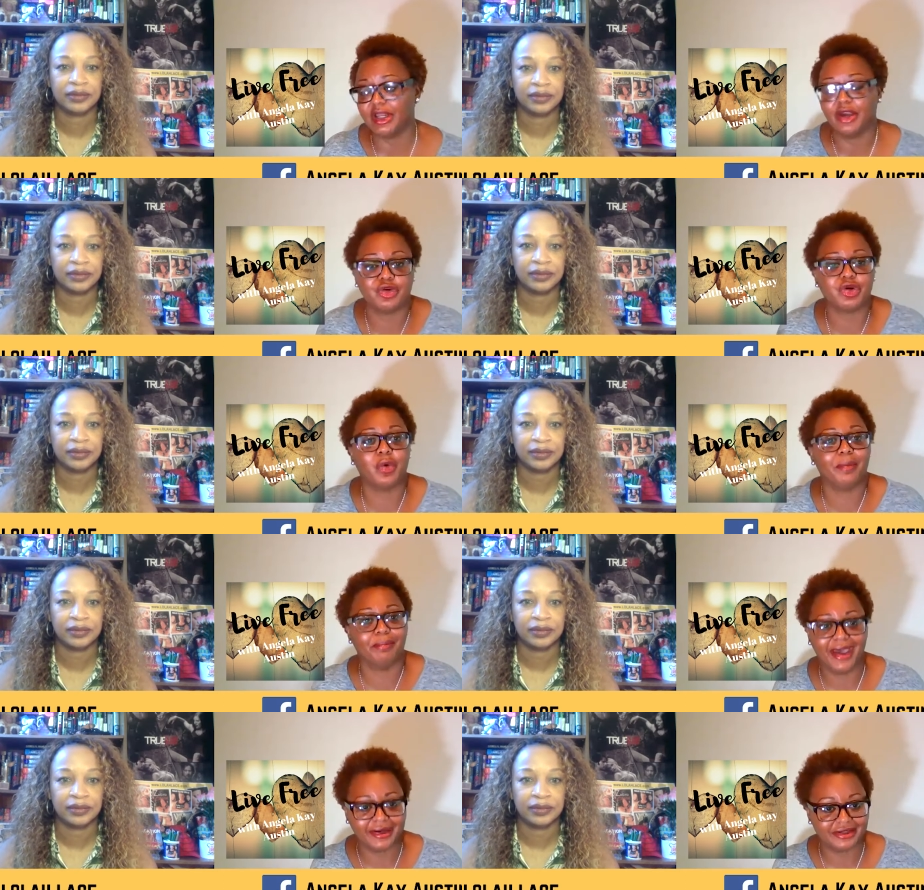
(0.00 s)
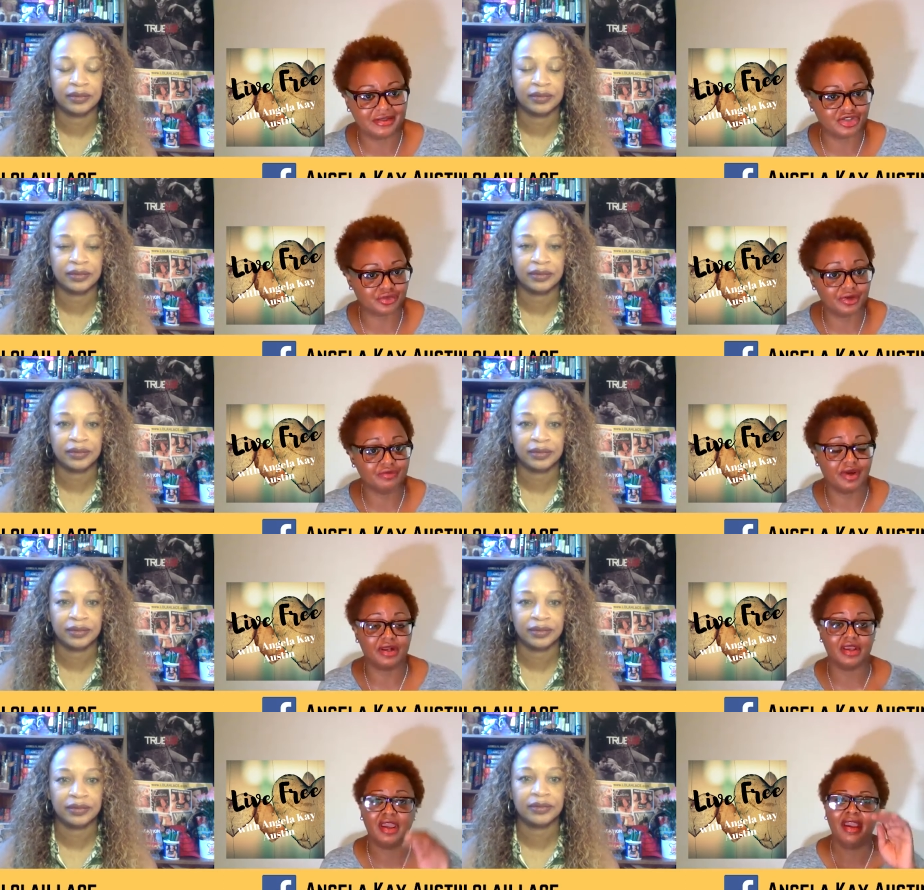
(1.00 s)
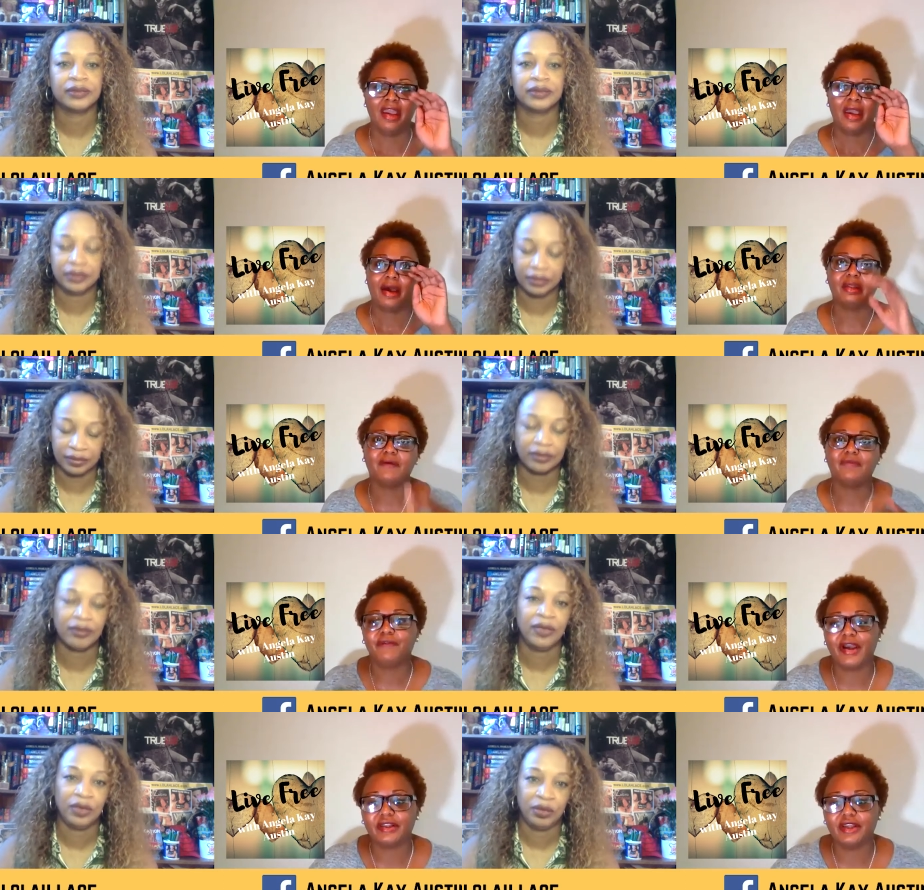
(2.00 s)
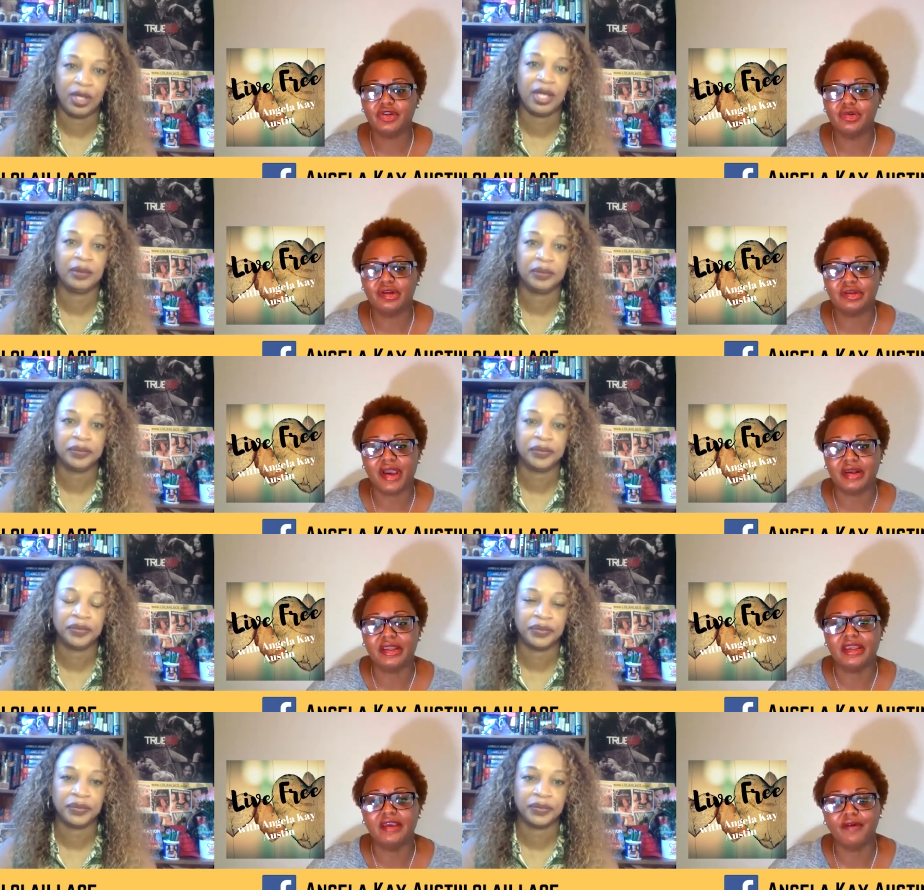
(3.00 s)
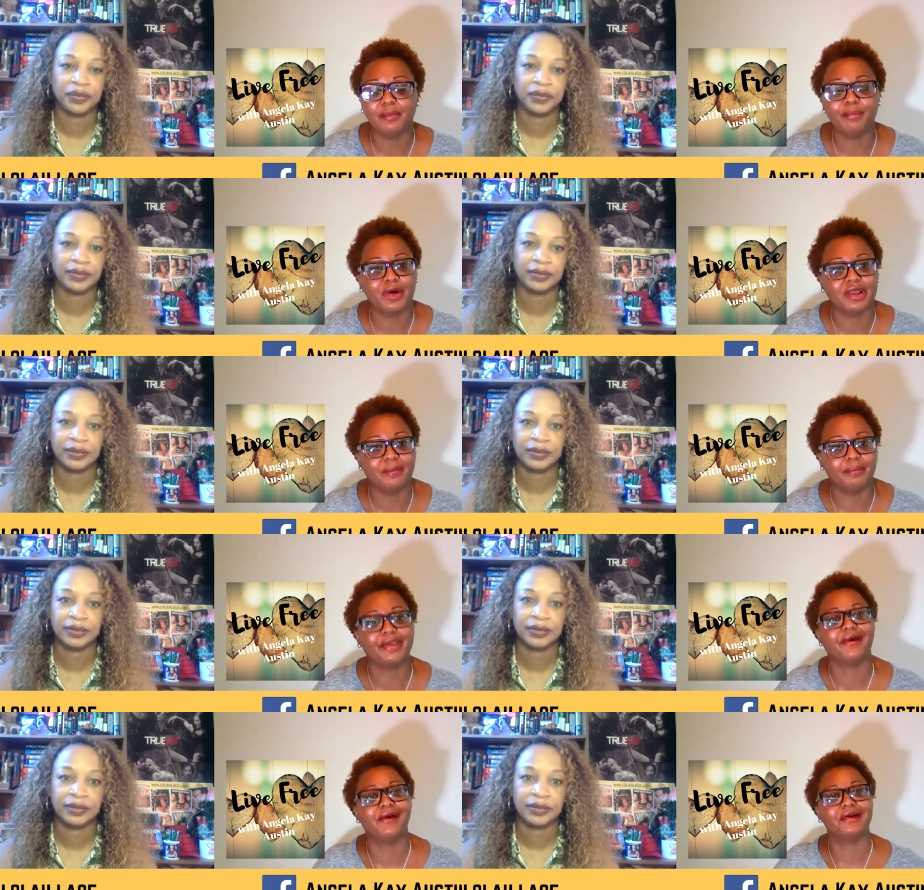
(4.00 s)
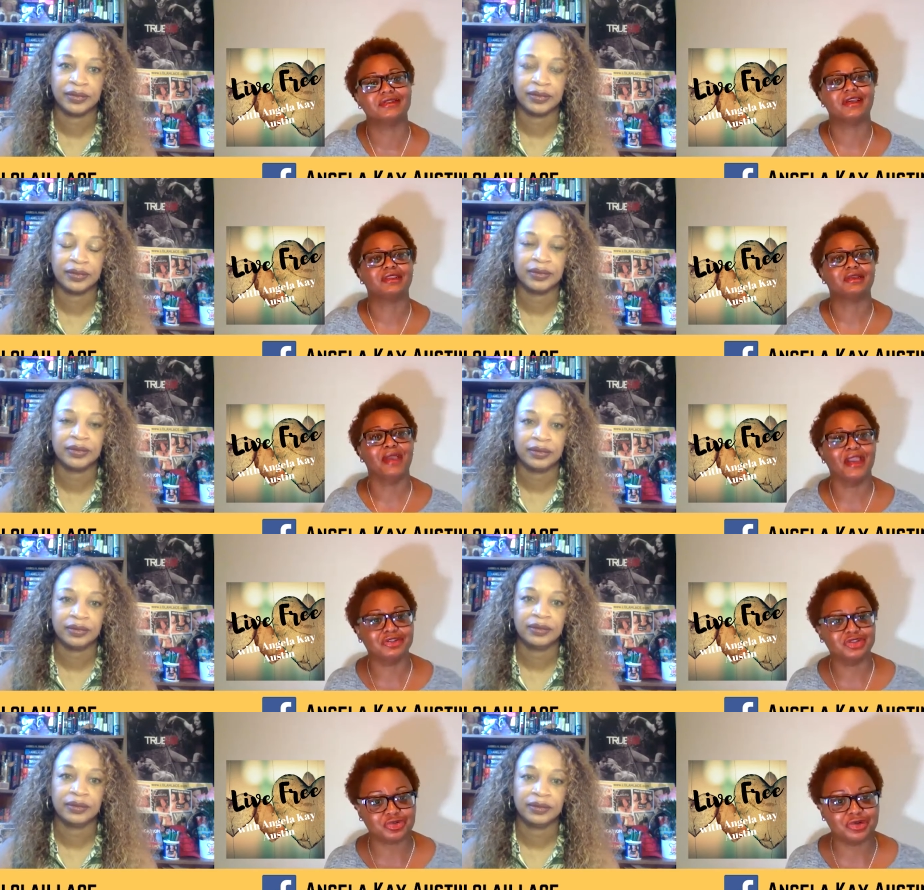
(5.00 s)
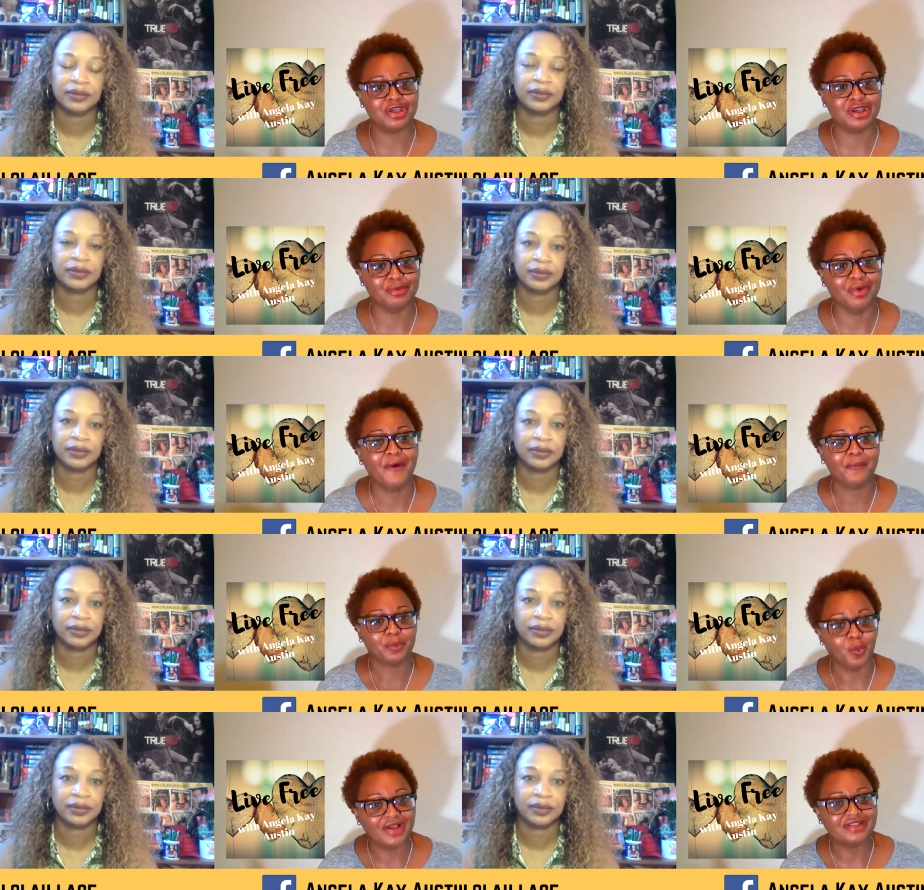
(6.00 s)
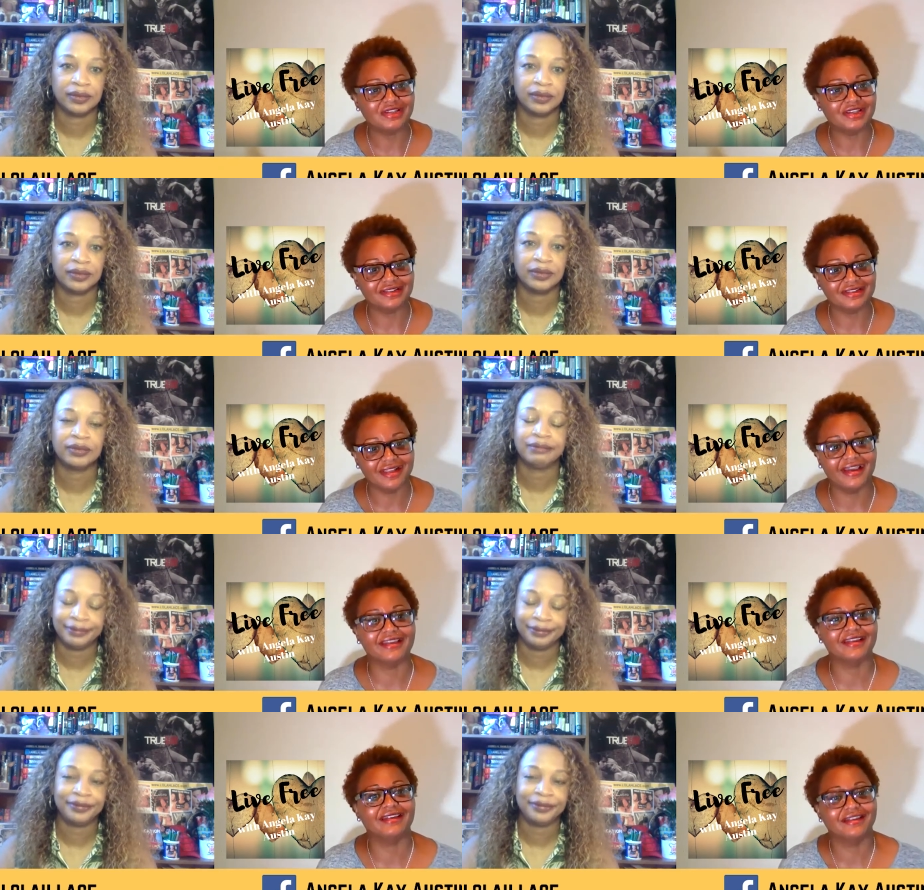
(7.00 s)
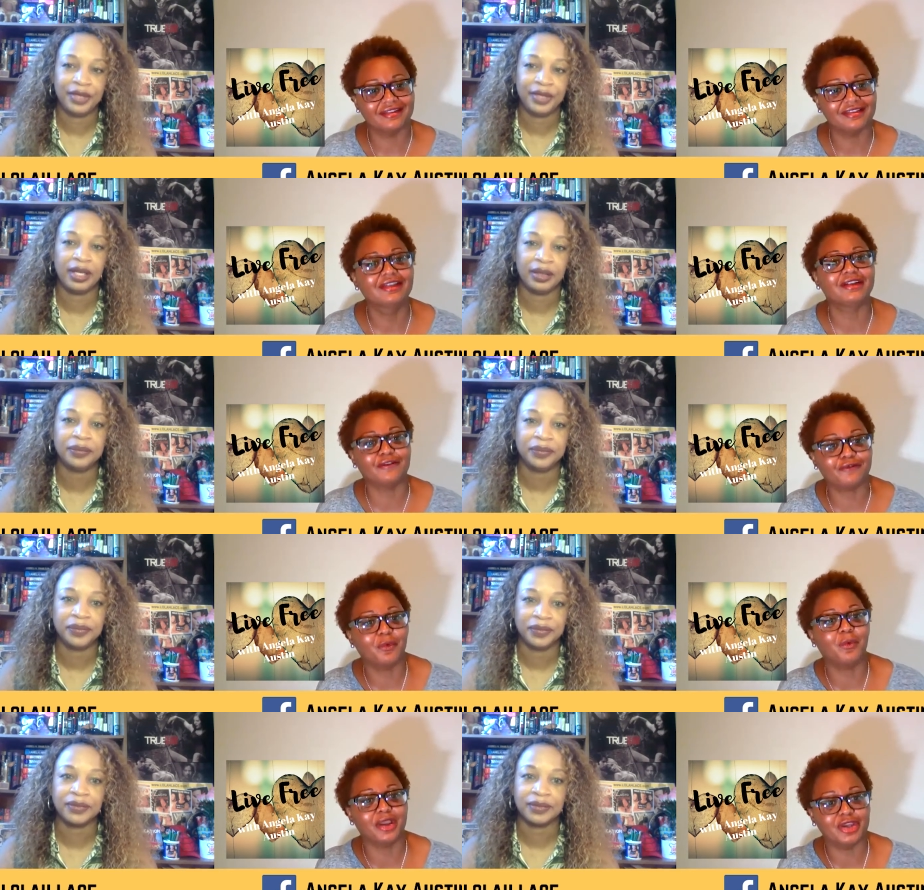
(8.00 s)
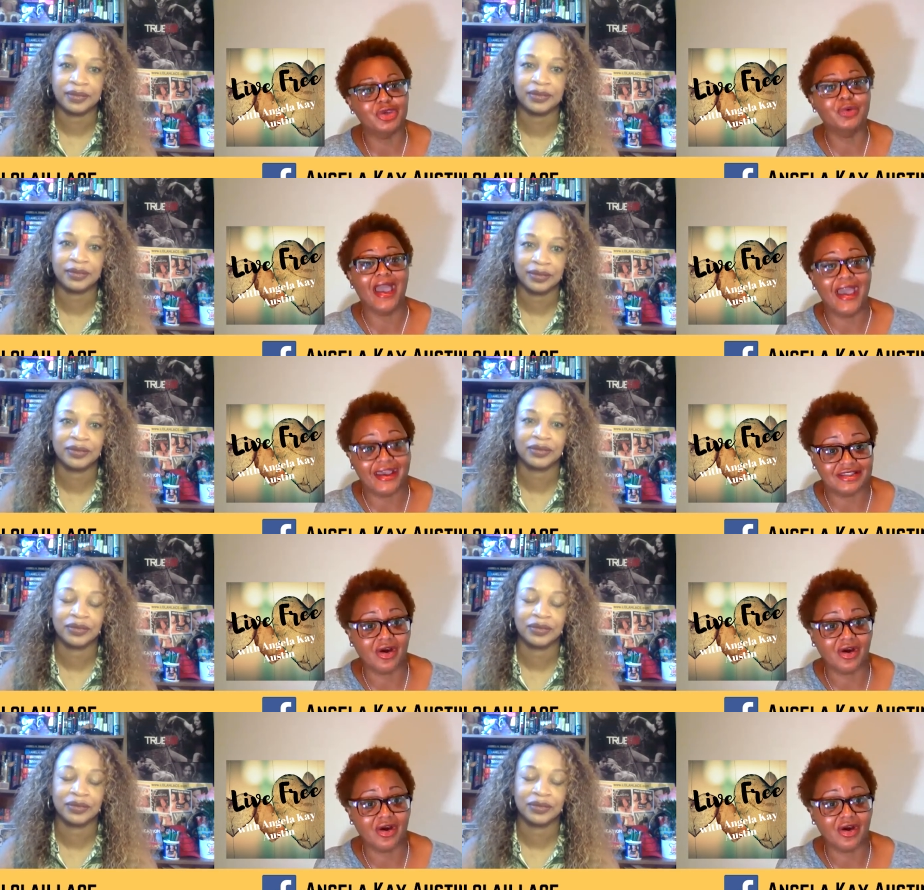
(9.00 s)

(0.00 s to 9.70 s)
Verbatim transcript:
Speaker 1: and now you're going back into screenwriting. I love the fact that you didn't kind of give up on it because like the mainstream wasn't like looking for what you had